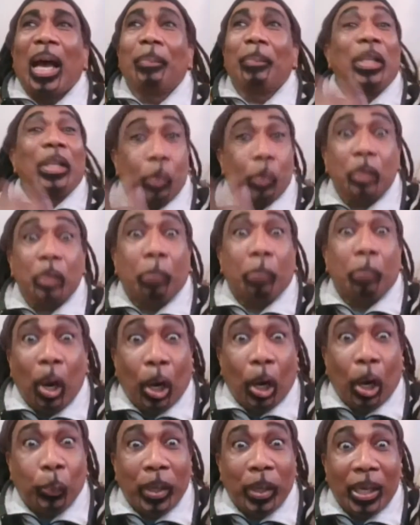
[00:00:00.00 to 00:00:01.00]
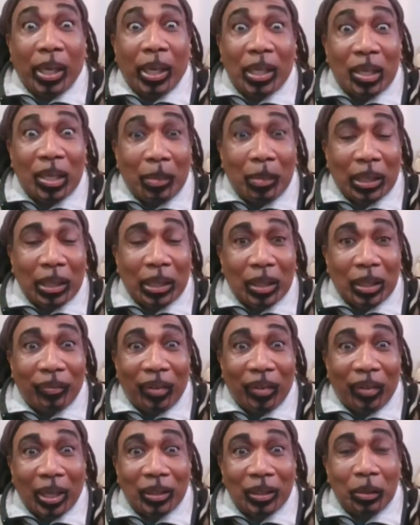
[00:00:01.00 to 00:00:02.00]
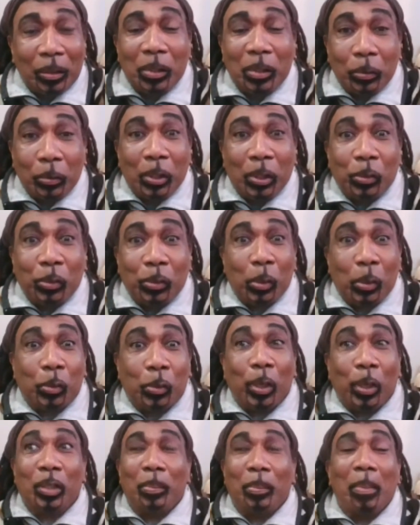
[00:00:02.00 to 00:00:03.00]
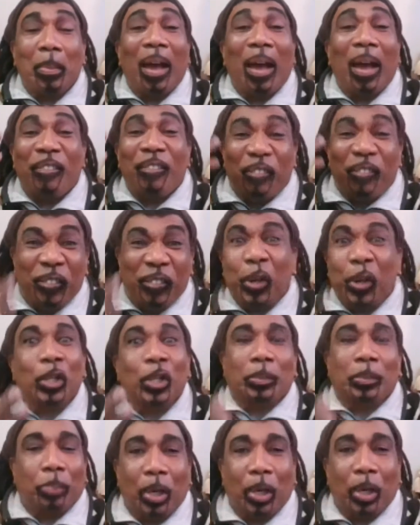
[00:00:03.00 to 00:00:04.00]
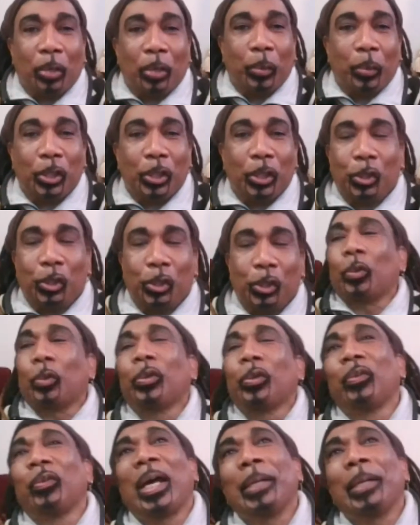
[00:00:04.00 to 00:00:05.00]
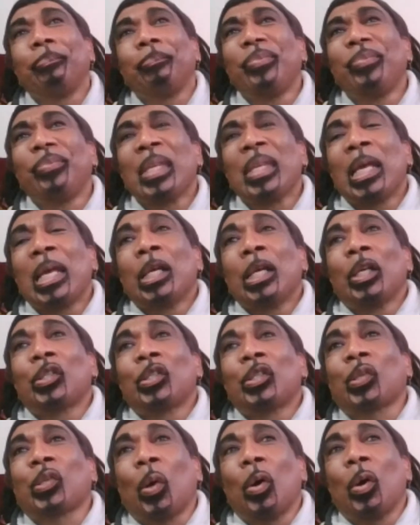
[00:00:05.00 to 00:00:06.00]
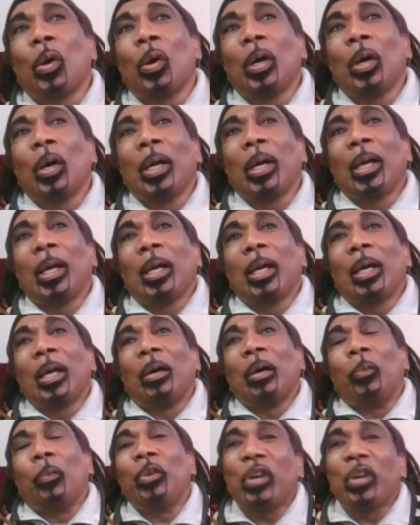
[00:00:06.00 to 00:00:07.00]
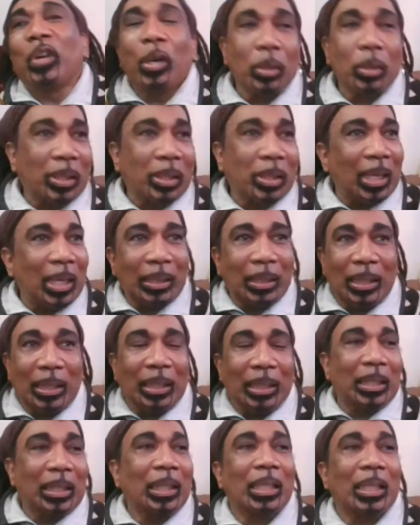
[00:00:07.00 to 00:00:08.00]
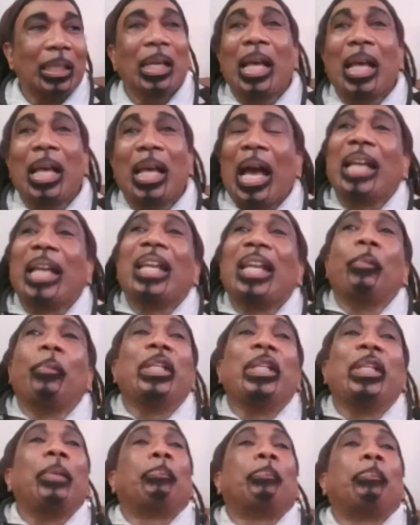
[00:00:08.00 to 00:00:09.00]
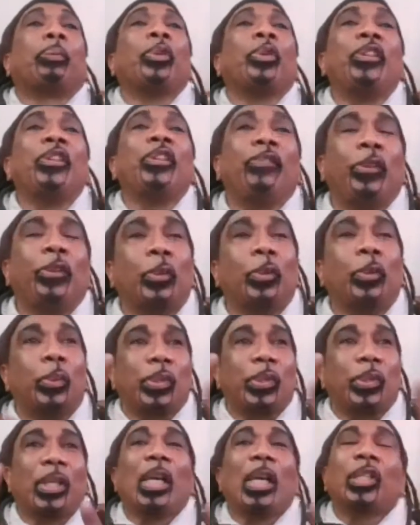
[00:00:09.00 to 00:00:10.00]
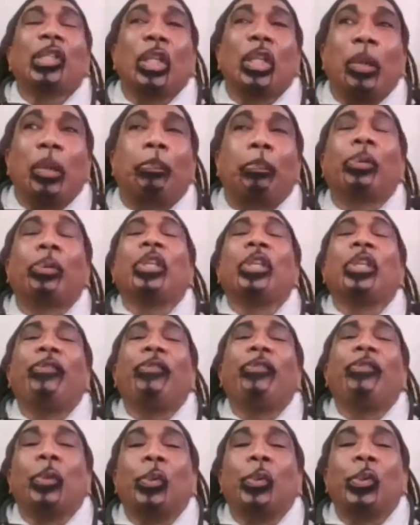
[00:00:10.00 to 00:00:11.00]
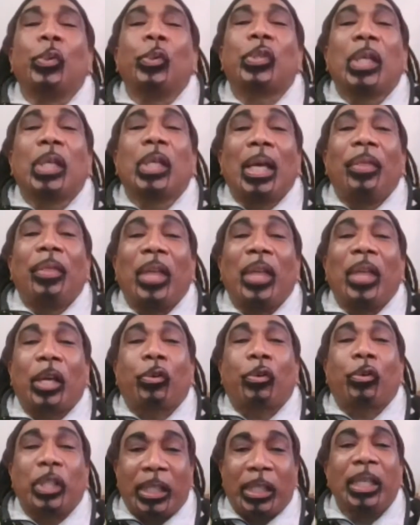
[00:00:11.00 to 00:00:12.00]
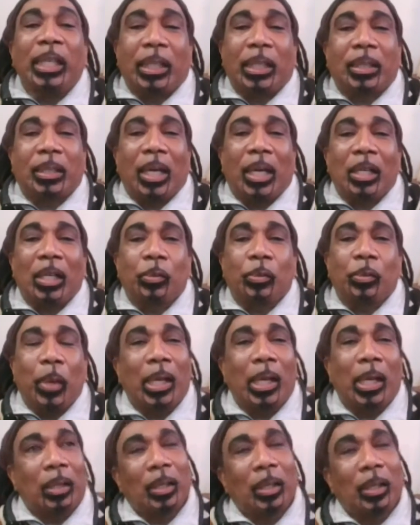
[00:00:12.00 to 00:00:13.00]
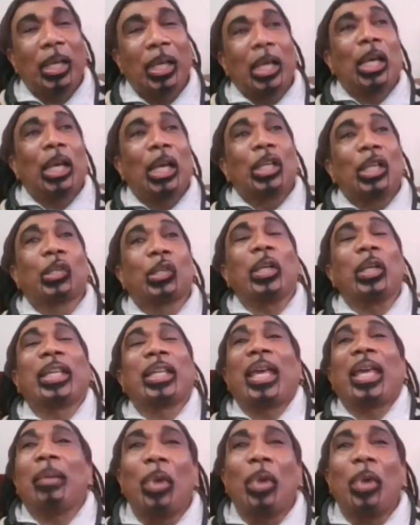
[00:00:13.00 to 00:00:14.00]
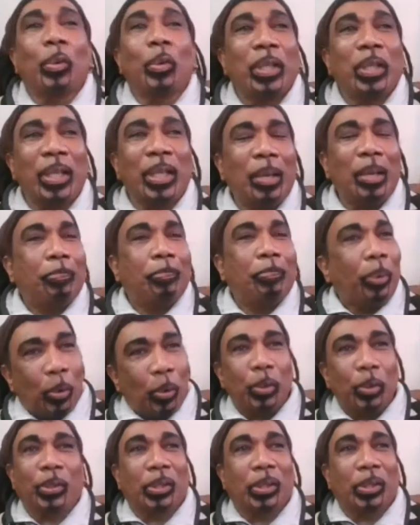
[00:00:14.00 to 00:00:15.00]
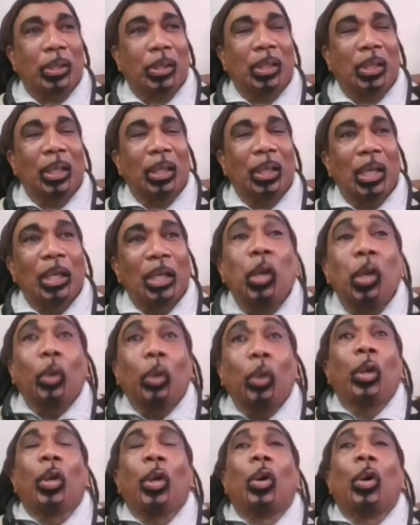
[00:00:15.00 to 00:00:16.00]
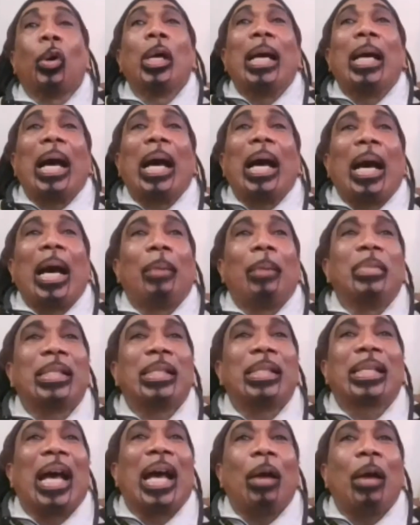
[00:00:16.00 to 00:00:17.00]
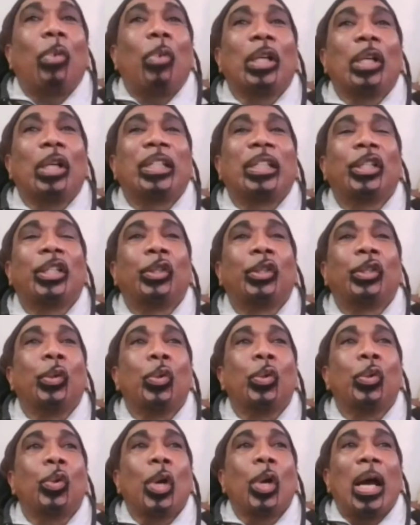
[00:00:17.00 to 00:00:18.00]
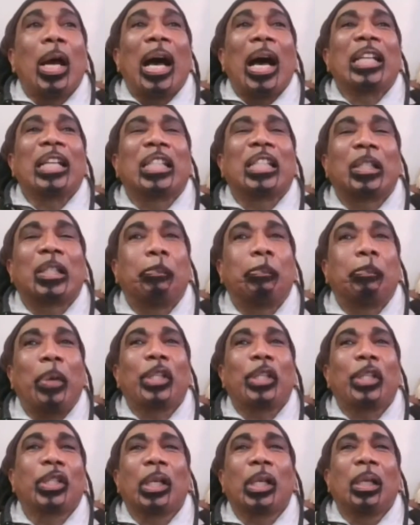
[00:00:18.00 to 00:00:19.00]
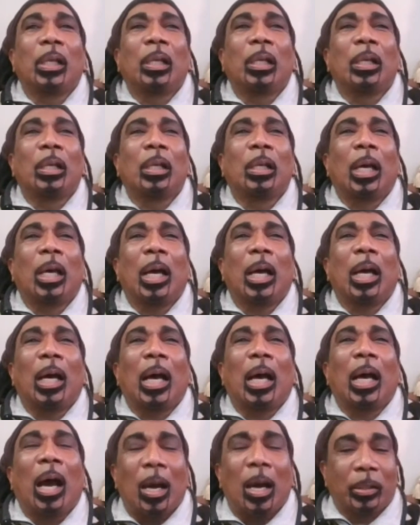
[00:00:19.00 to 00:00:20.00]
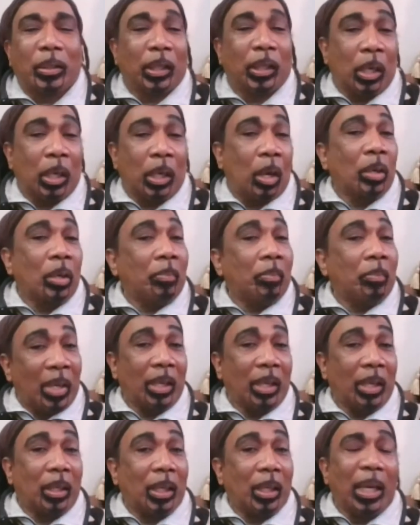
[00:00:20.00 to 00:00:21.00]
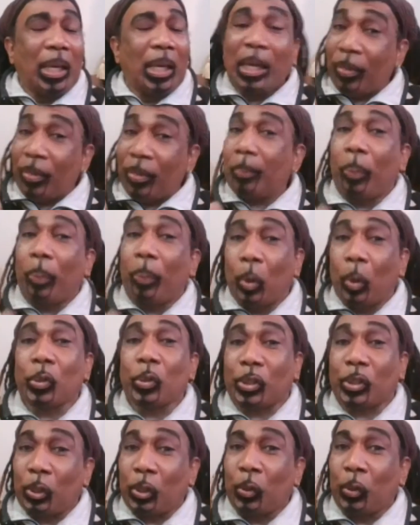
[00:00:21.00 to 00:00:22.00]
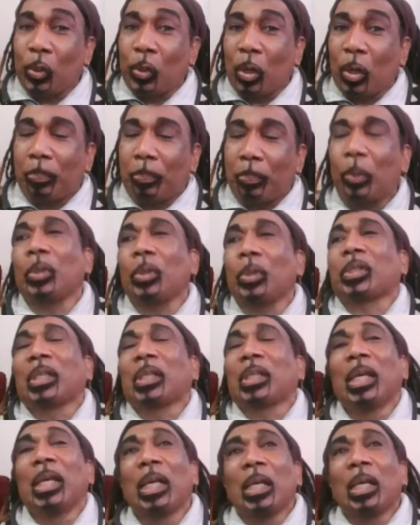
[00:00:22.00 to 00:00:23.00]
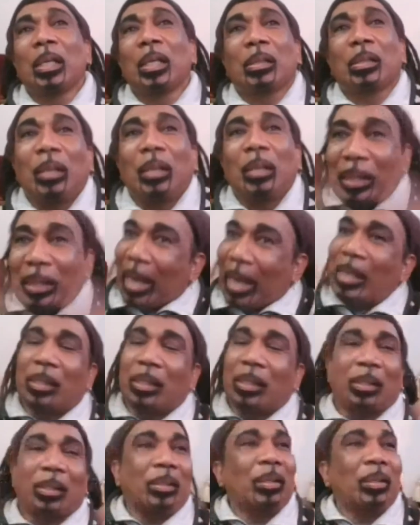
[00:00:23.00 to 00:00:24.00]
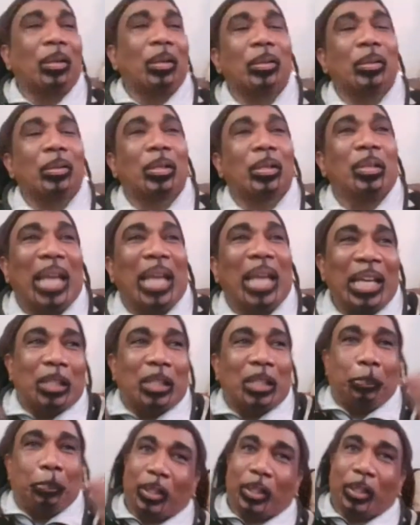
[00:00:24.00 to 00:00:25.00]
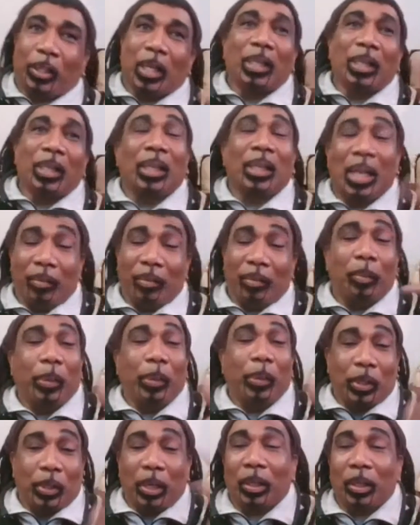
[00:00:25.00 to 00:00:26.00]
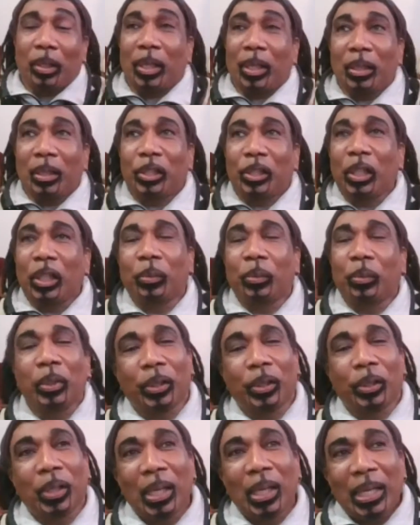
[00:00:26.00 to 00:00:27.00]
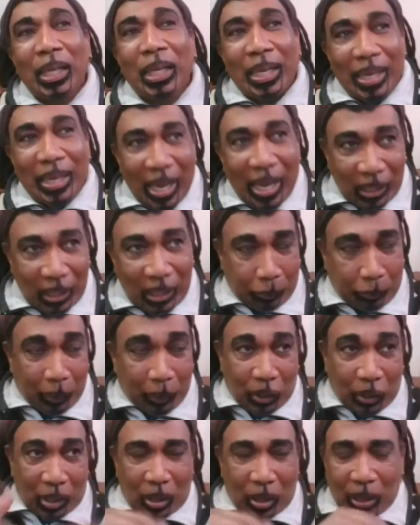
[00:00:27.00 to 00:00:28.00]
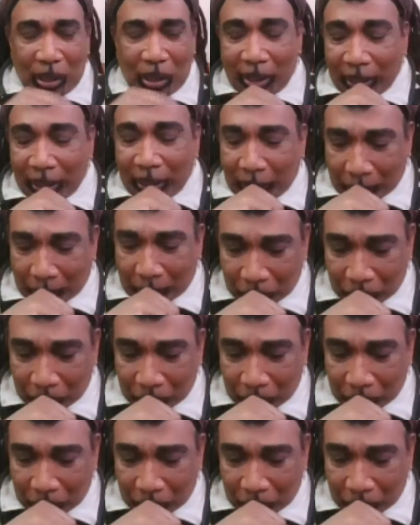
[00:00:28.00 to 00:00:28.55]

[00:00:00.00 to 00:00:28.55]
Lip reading: this was Broadway, as a matter of fact. This was going to be my first Broadway show, right? Wow. So we rehearsing and thing, and then we did previews. So the previews, they critiqued as well. So it came out in the Post. No. This guy wanted to do a special article on me in the Post, the New York Post. So nice, you know, so nice picture and thing. I have the picture I can share with you. Nice picture and all of that.